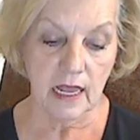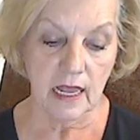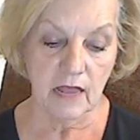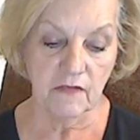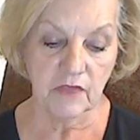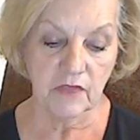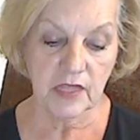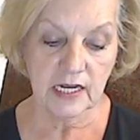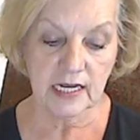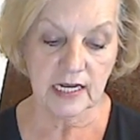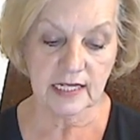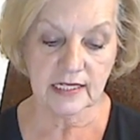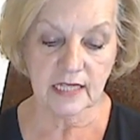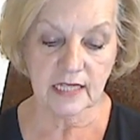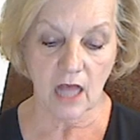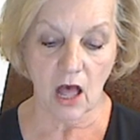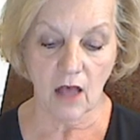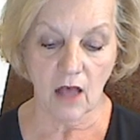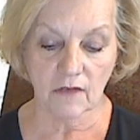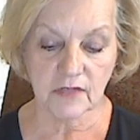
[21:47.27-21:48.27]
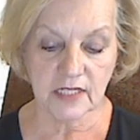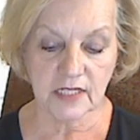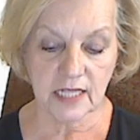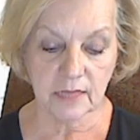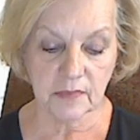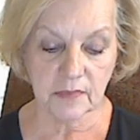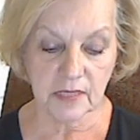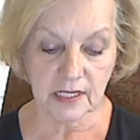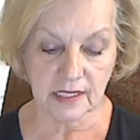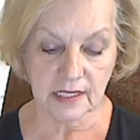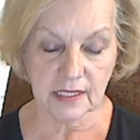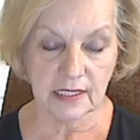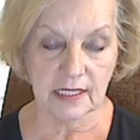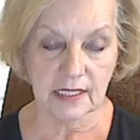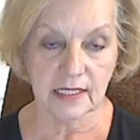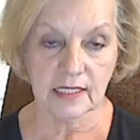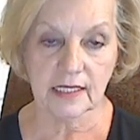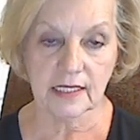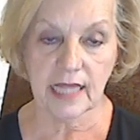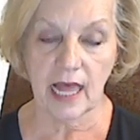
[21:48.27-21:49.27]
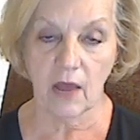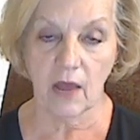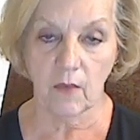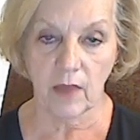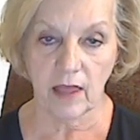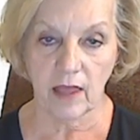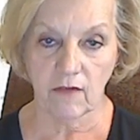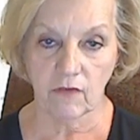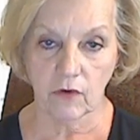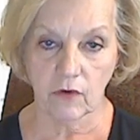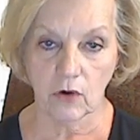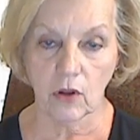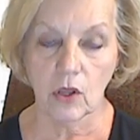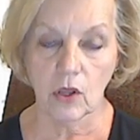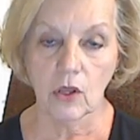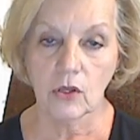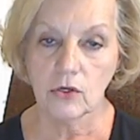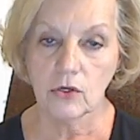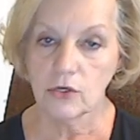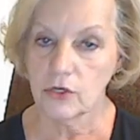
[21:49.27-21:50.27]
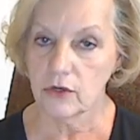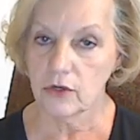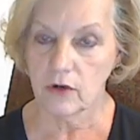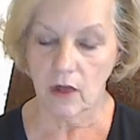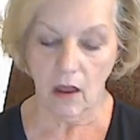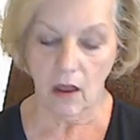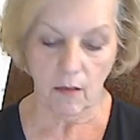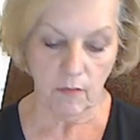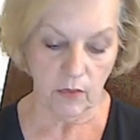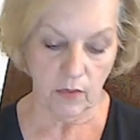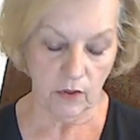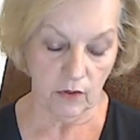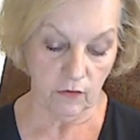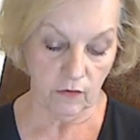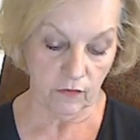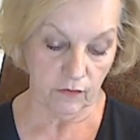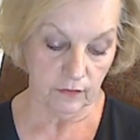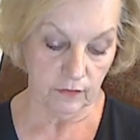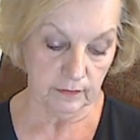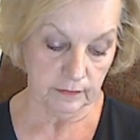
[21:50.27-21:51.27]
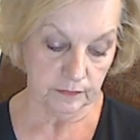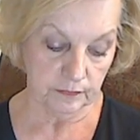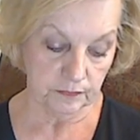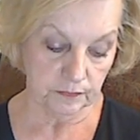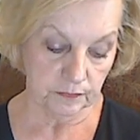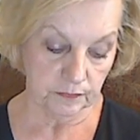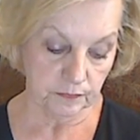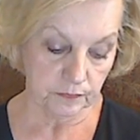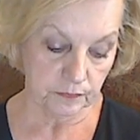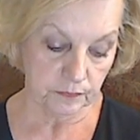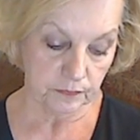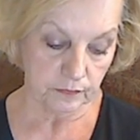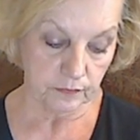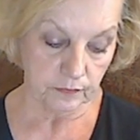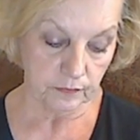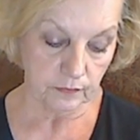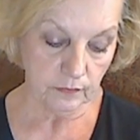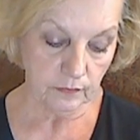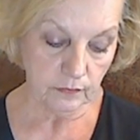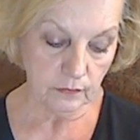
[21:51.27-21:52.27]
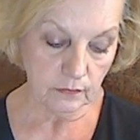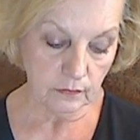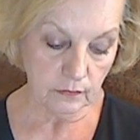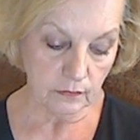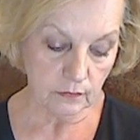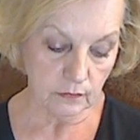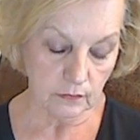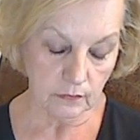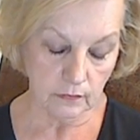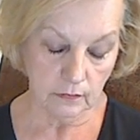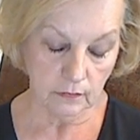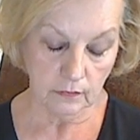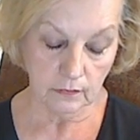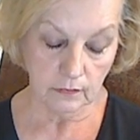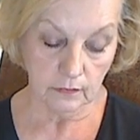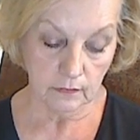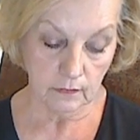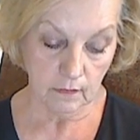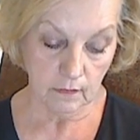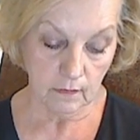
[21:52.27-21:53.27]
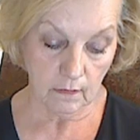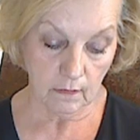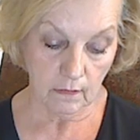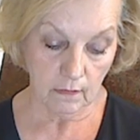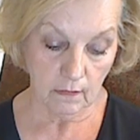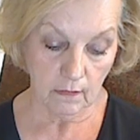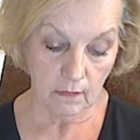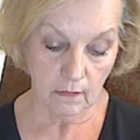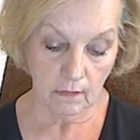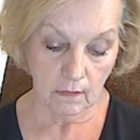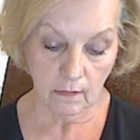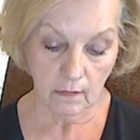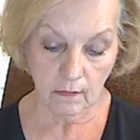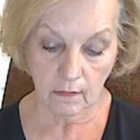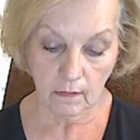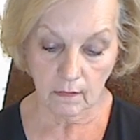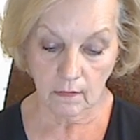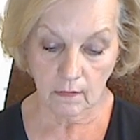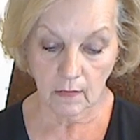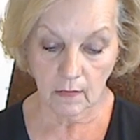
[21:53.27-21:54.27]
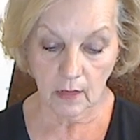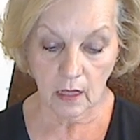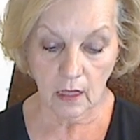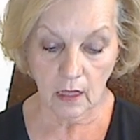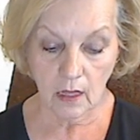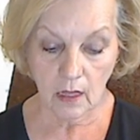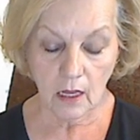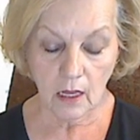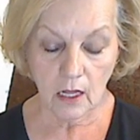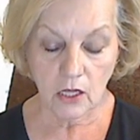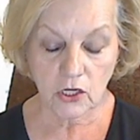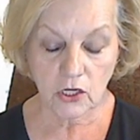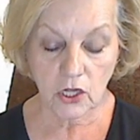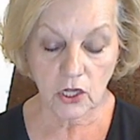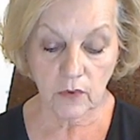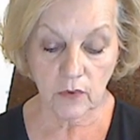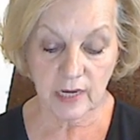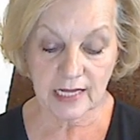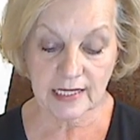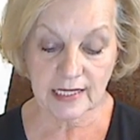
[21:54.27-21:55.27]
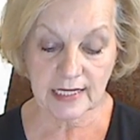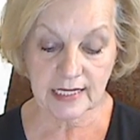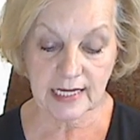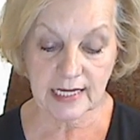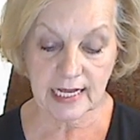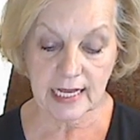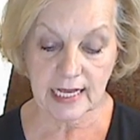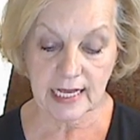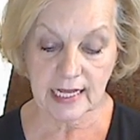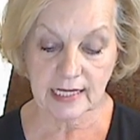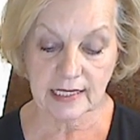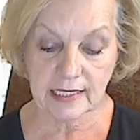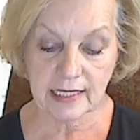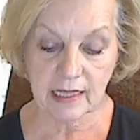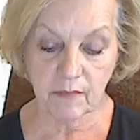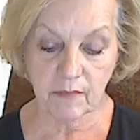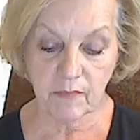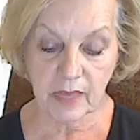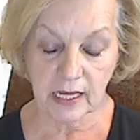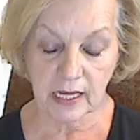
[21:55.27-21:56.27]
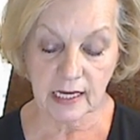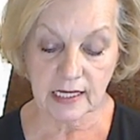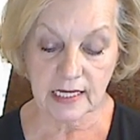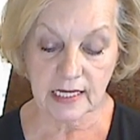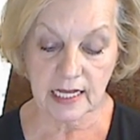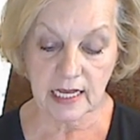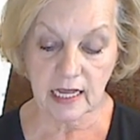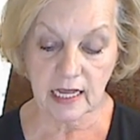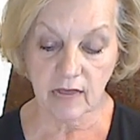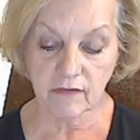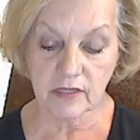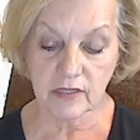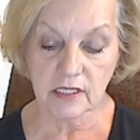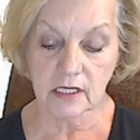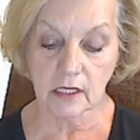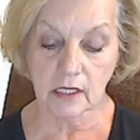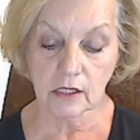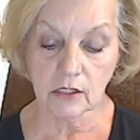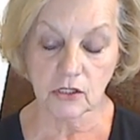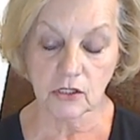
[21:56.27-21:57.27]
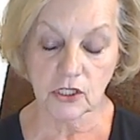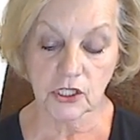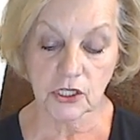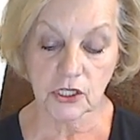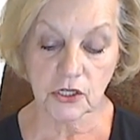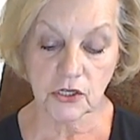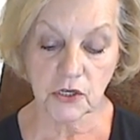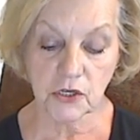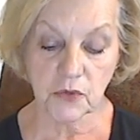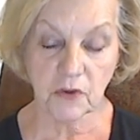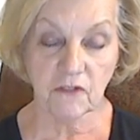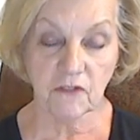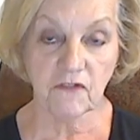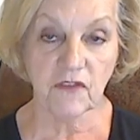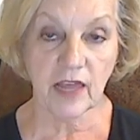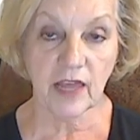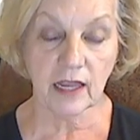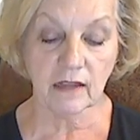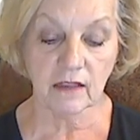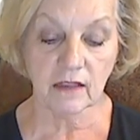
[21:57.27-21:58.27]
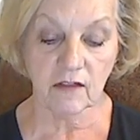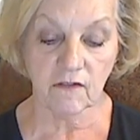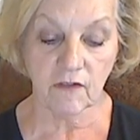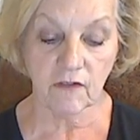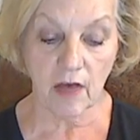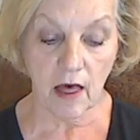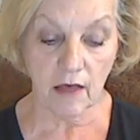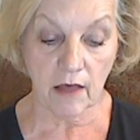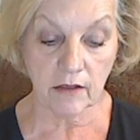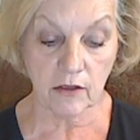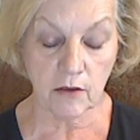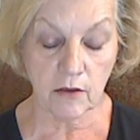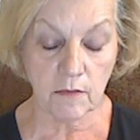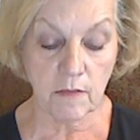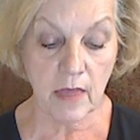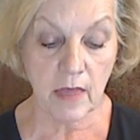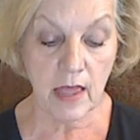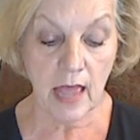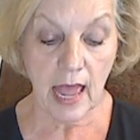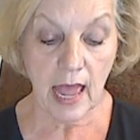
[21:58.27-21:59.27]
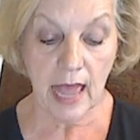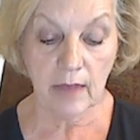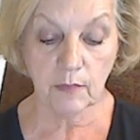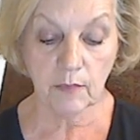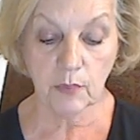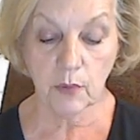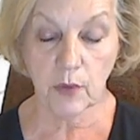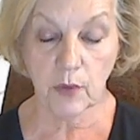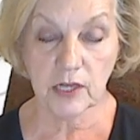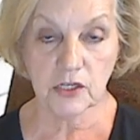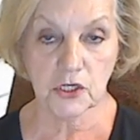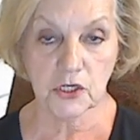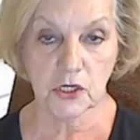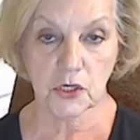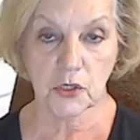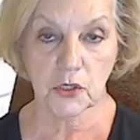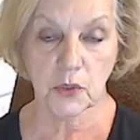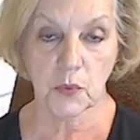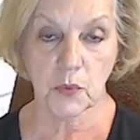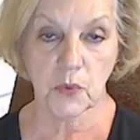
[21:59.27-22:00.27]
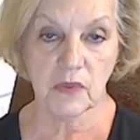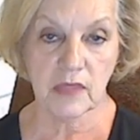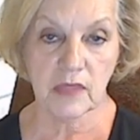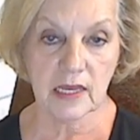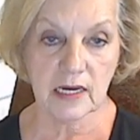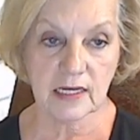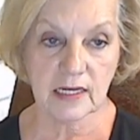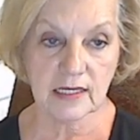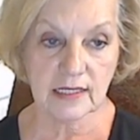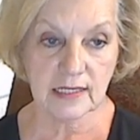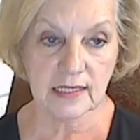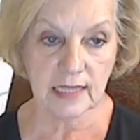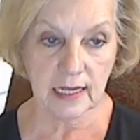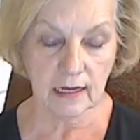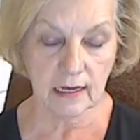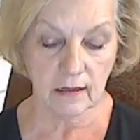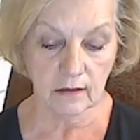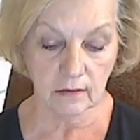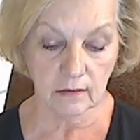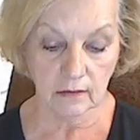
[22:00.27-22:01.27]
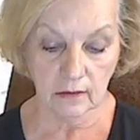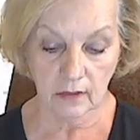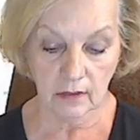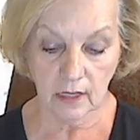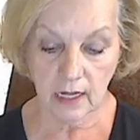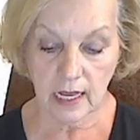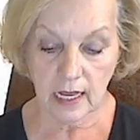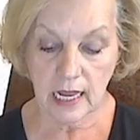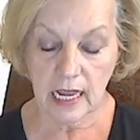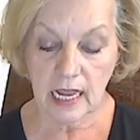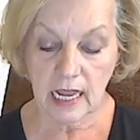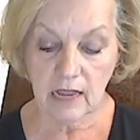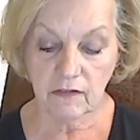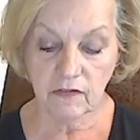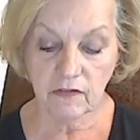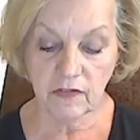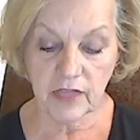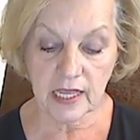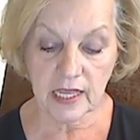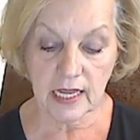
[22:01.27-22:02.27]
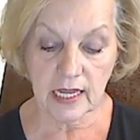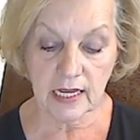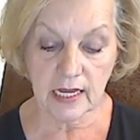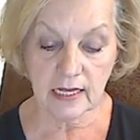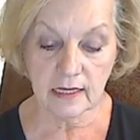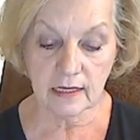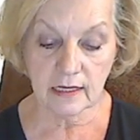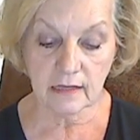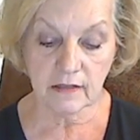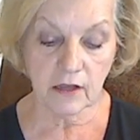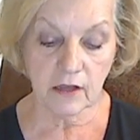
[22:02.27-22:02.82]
Tonicity is the ability of a solution to affect the volume and pressure within a cell. There are three terms used to illustrate tonicity: isotonic, hypotonic,